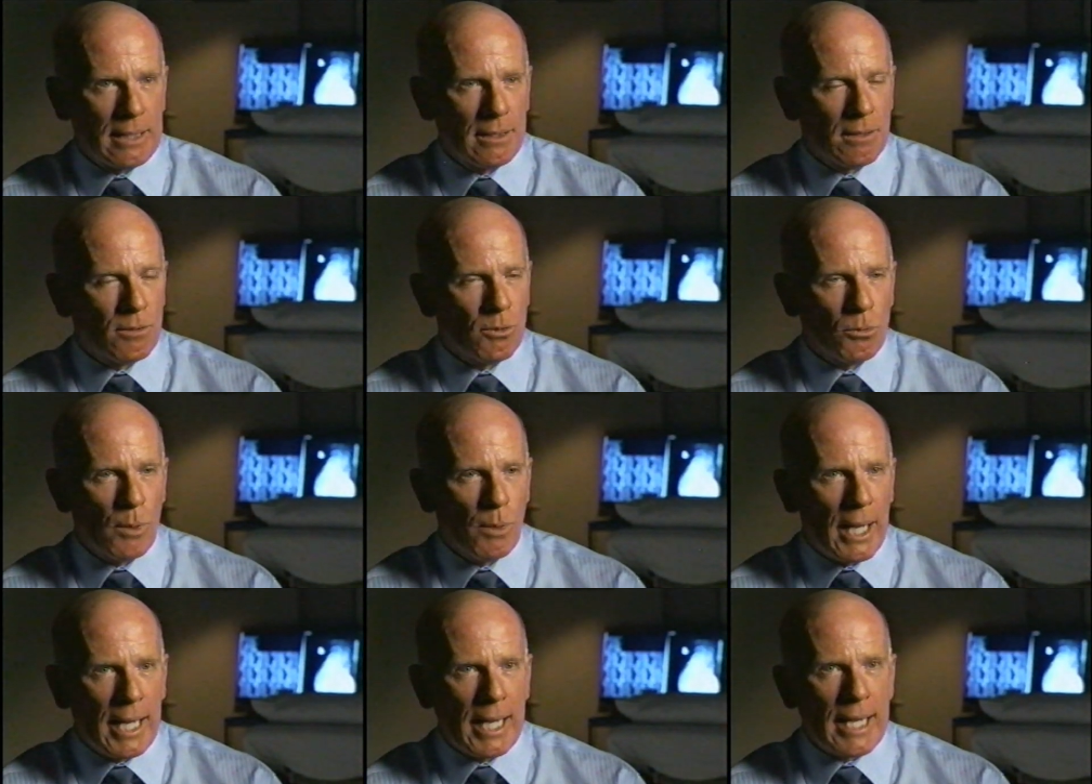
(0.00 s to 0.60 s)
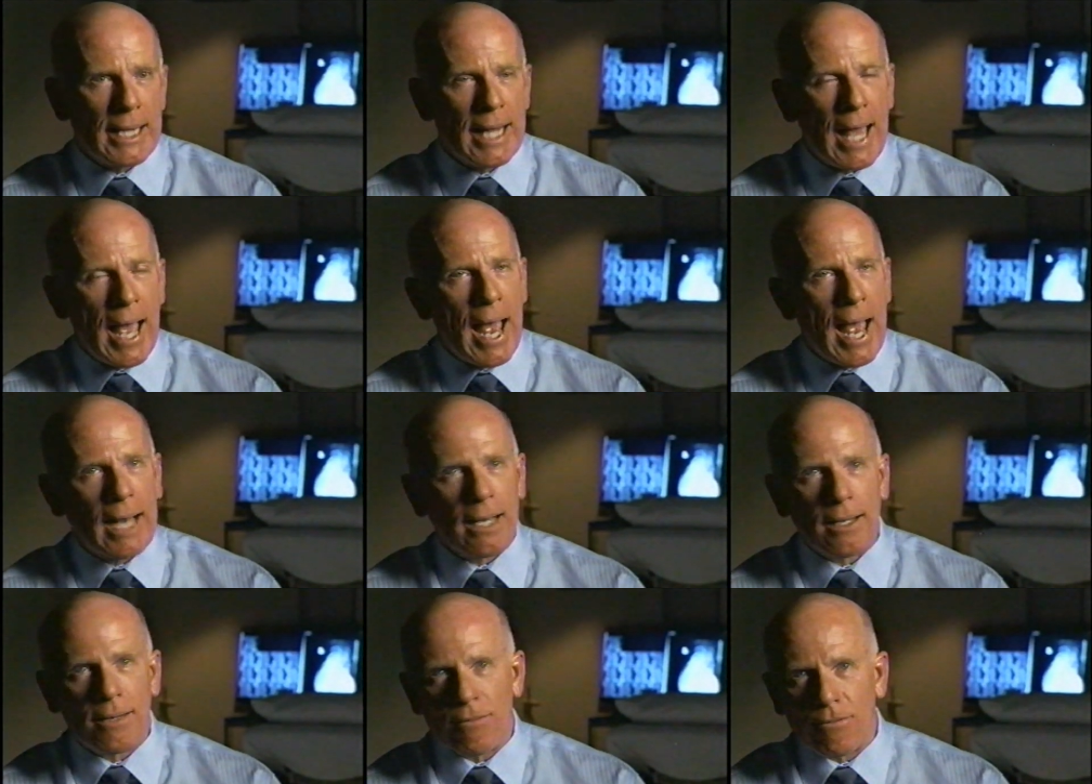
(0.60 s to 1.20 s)
in a way
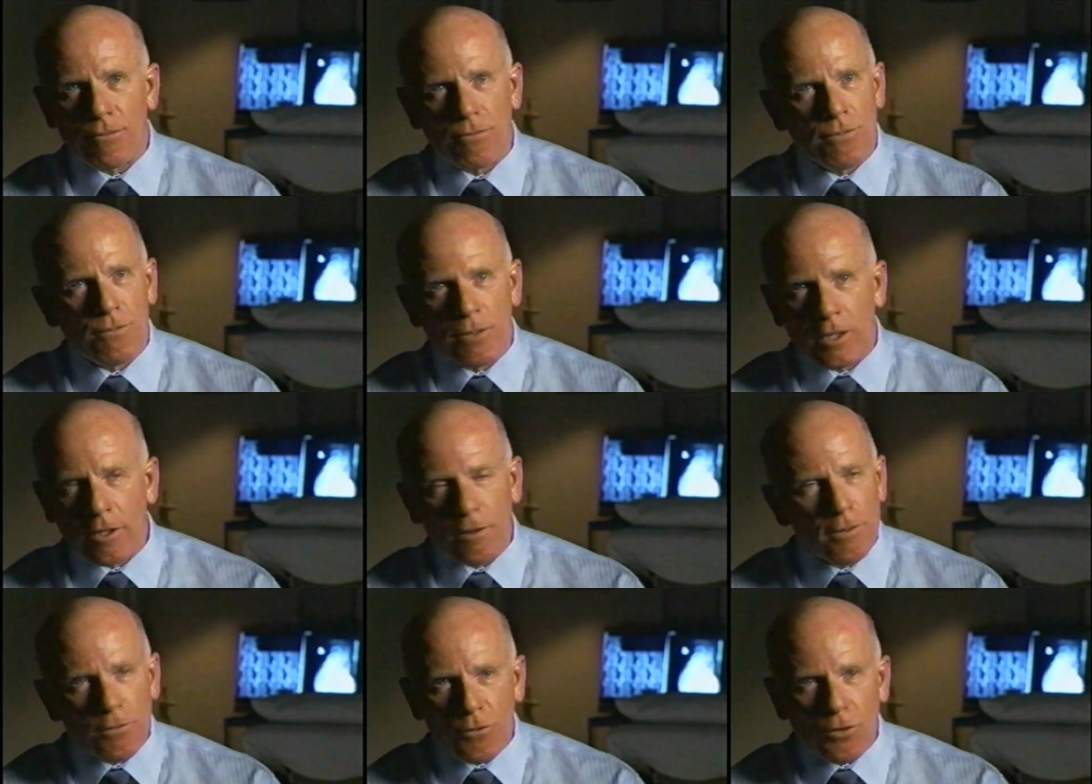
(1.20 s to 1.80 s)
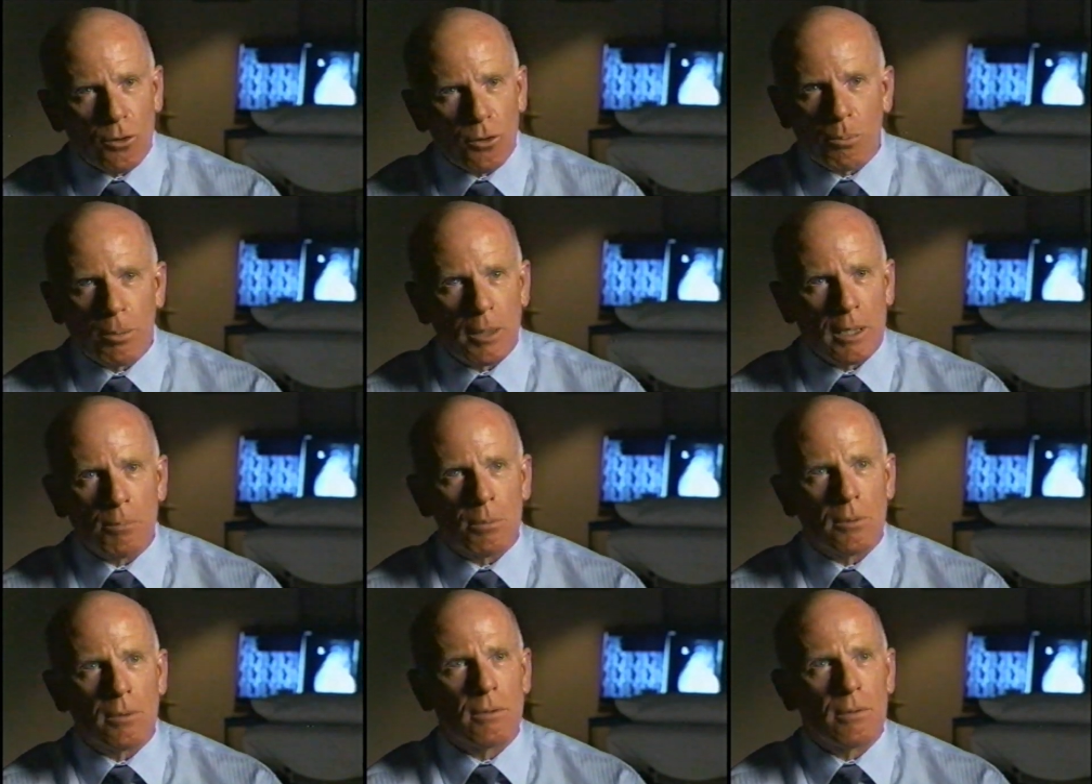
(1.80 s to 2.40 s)
that very few
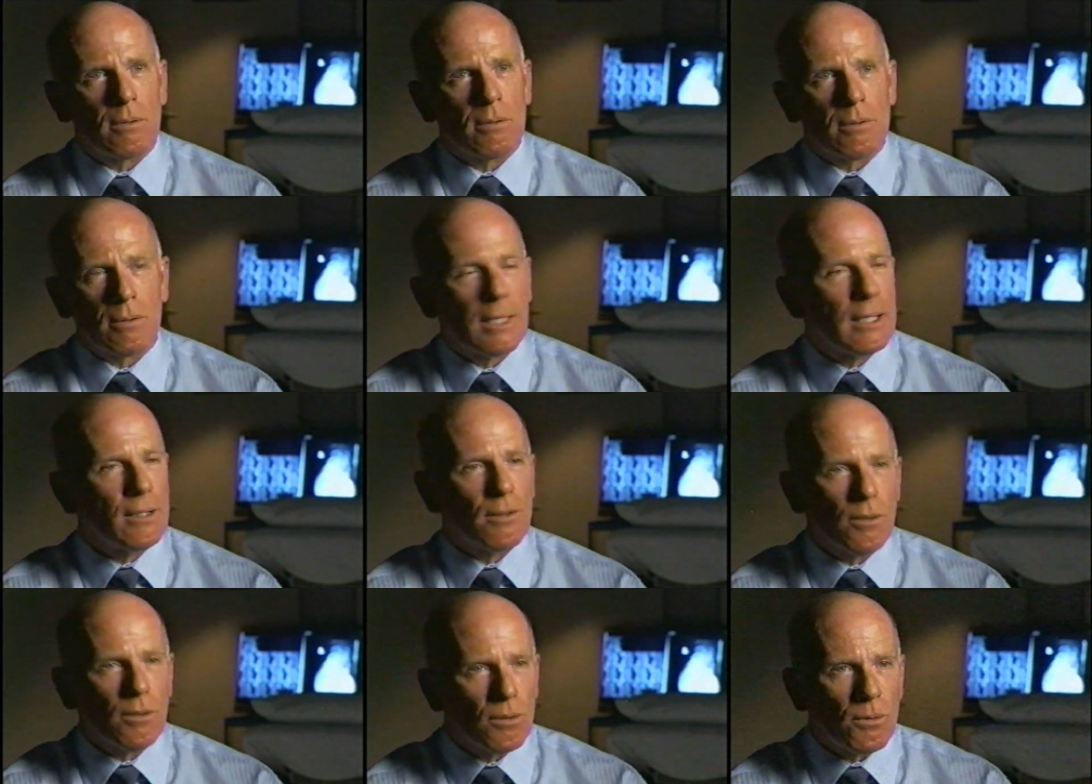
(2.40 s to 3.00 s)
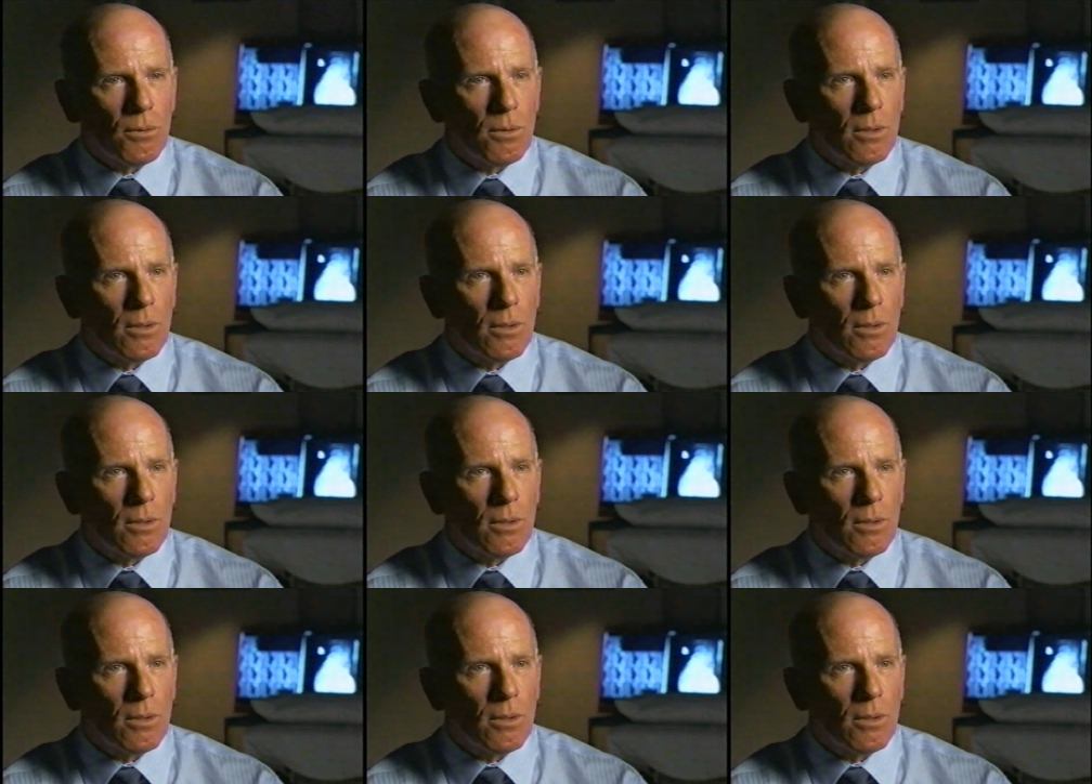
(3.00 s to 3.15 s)
people can do.